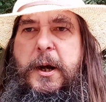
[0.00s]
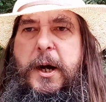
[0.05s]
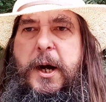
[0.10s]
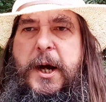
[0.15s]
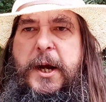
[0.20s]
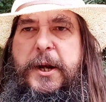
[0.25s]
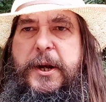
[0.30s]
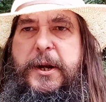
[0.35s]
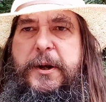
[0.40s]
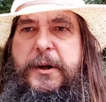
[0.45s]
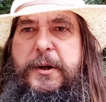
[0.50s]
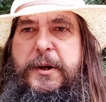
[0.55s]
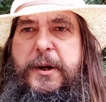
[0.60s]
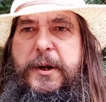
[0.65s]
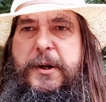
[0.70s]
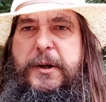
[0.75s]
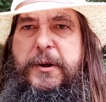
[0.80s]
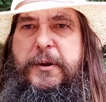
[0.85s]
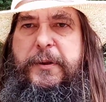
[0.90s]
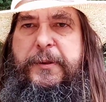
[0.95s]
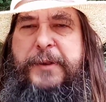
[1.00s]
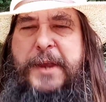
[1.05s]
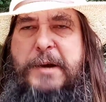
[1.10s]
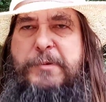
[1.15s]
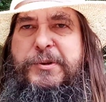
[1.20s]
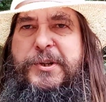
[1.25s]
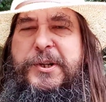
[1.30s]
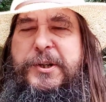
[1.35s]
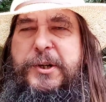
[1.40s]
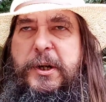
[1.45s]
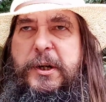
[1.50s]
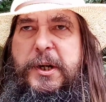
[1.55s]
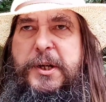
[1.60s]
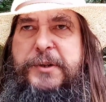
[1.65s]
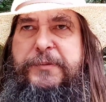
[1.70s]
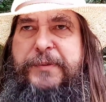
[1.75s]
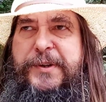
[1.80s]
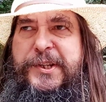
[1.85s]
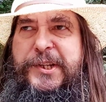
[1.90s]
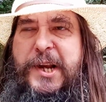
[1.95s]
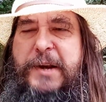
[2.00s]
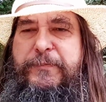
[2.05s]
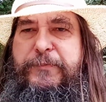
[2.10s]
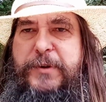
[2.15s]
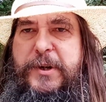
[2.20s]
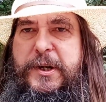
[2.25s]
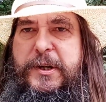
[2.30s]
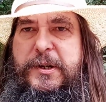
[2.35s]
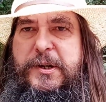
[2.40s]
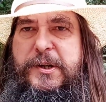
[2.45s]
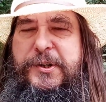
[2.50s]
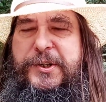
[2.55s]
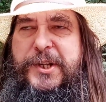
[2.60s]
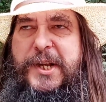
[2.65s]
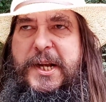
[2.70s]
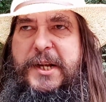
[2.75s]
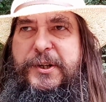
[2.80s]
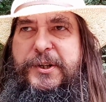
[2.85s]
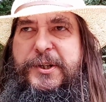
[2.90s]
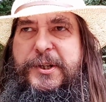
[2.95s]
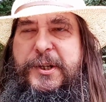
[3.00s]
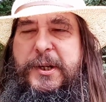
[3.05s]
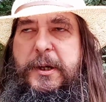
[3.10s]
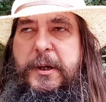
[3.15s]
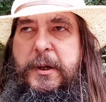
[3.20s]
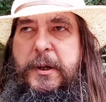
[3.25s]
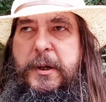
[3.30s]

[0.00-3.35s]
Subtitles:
And at $1,000 for 7 years, that's